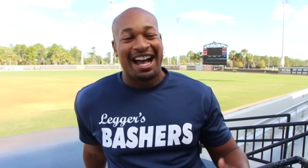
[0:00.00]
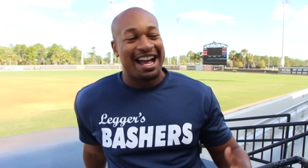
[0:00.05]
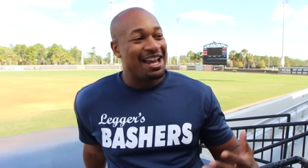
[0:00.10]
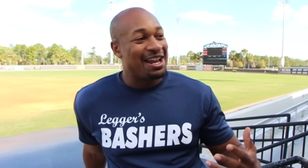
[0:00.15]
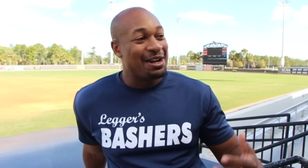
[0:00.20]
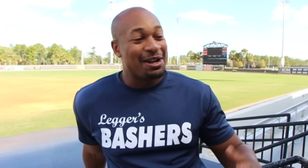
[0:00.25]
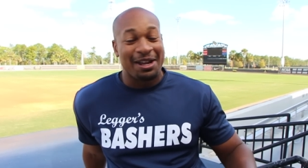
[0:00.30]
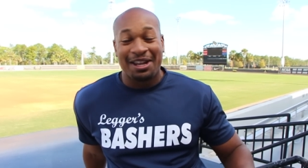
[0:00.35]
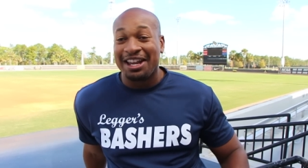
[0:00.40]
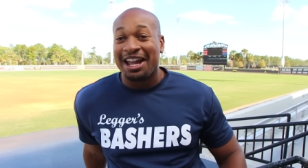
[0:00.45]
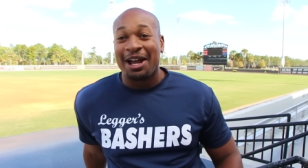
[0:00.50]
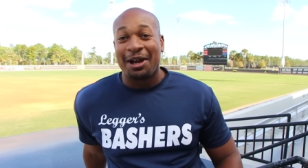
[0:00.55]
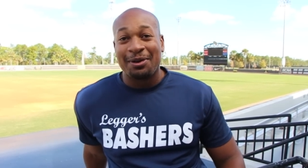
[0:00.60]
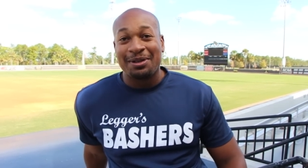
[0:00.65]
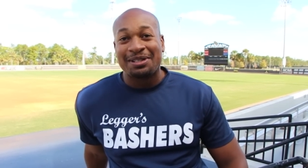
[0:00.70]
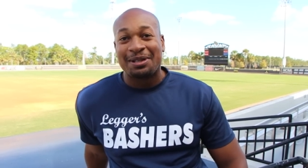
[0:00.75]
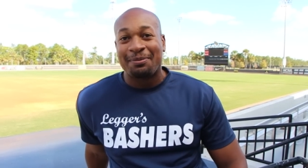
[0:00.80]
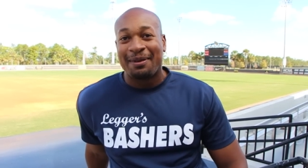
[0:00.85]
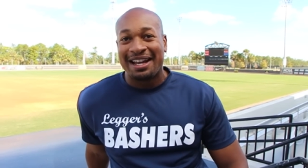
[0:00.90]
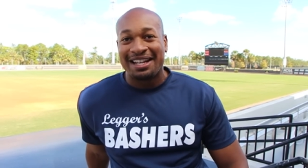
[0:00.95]
uh, it, yeah, it
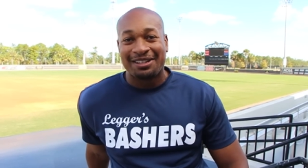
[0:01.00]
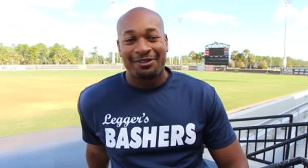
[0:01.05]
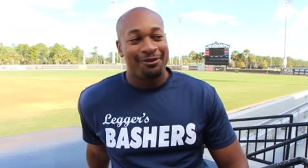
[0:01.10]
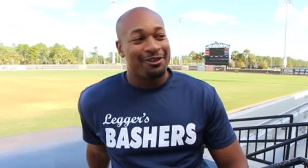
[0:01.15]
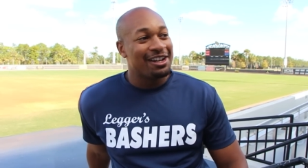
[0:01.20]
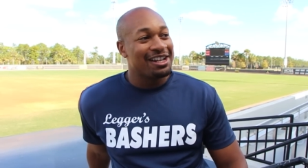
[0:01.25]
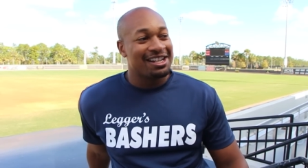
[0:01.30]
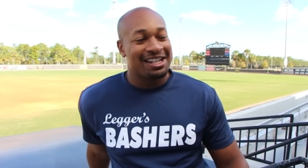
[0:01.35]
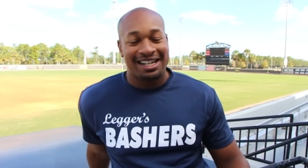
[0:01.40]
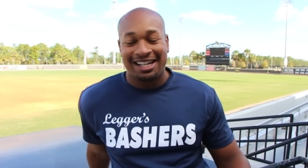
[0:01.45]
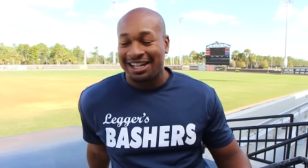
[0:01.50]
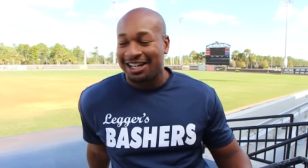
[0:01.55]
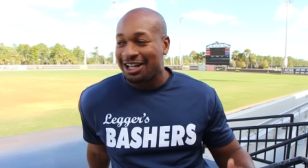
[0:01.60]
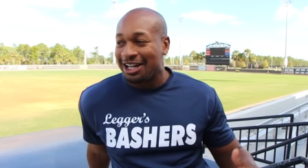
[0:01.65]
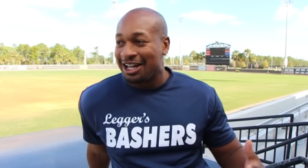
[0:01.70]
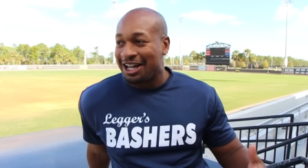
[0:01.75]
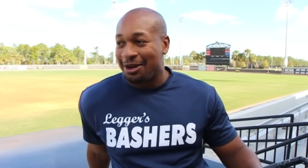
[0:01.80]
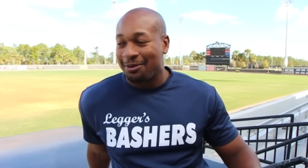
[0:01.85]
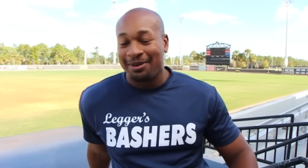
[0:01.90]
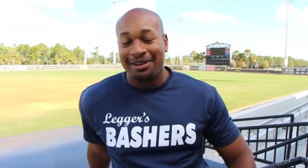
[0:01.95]
was an amazing feeling. And uh,
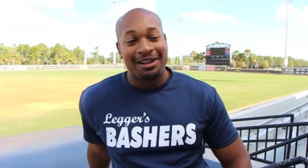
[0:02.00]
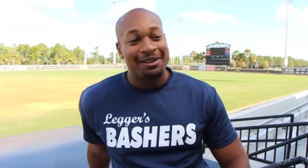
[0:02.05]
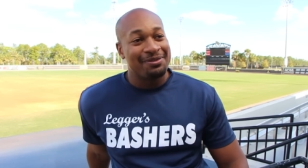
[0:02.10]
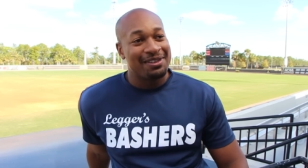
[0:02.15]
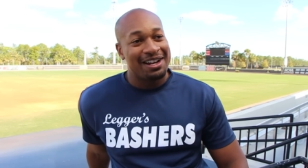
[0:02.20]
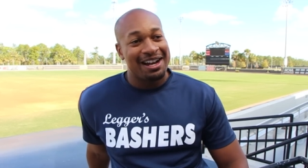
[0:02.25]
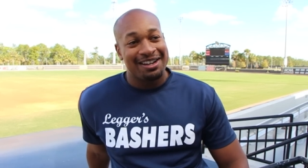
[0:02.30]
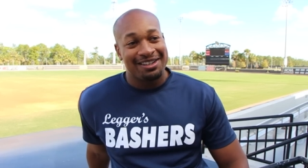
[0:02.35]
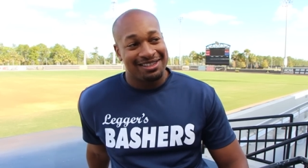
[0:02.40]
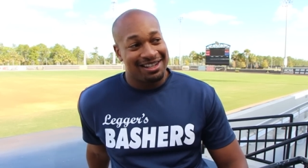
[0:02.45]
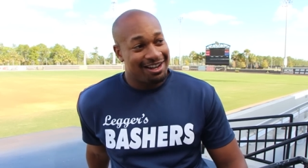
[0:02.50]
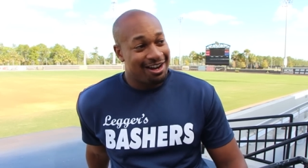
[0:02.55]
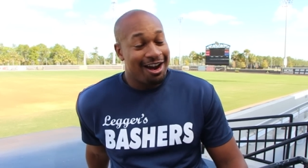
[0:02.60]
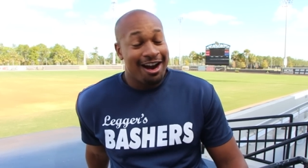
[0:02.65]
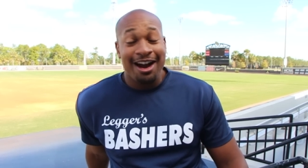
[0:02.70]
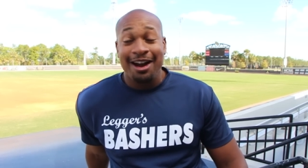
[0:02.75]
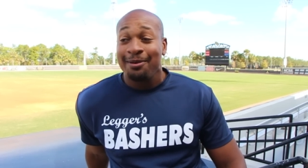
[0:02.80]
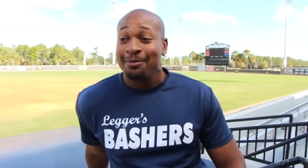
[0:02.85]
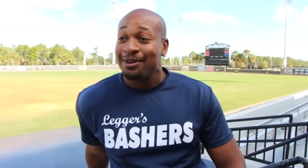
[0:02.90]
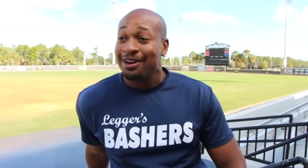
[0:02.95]
I went up there. I was like, "All
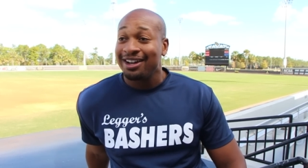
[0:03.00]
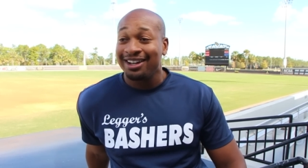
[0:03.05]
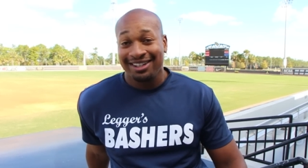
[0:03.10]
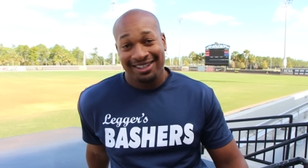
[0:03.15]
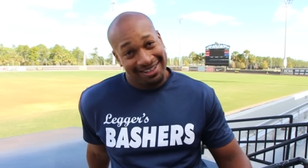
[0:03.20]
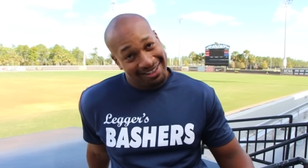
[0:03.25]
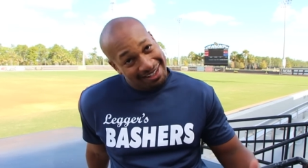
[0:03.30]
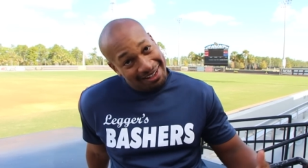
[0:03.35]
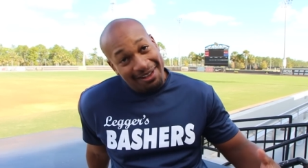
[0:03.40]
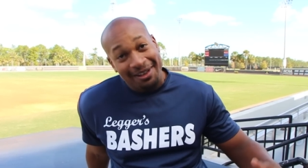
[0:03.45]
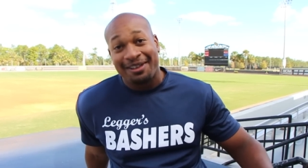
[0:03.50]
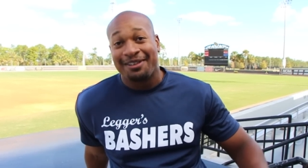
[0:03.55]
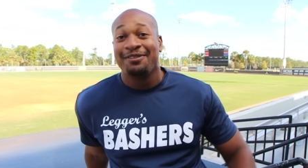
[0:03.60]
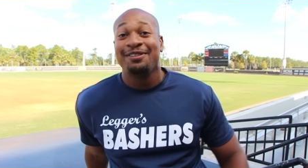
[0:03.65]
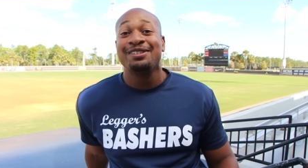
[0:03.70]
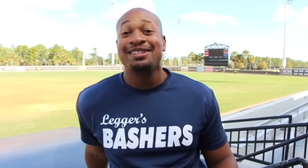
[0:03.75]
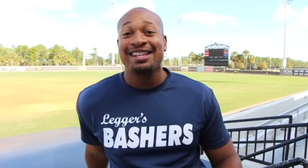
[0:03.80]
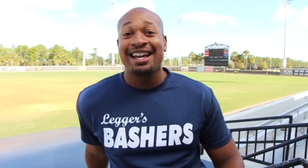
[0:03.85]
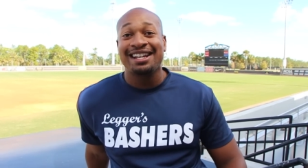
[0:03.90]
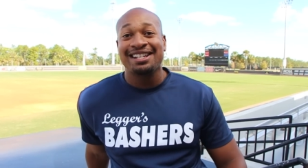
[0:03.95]
right, bro, if
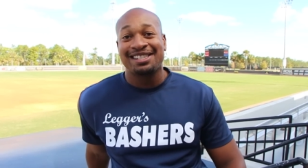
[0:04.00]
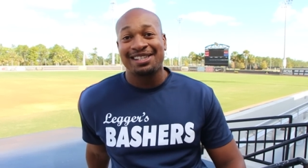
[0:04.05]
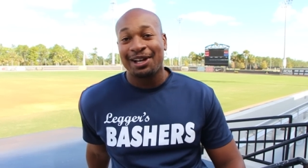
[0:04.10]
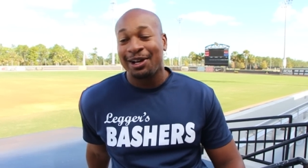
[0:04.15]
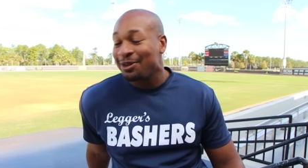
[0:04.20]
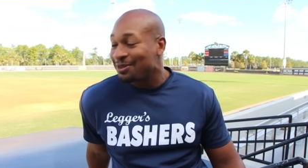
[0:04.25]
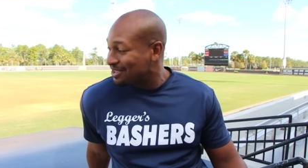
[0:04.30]
you say so."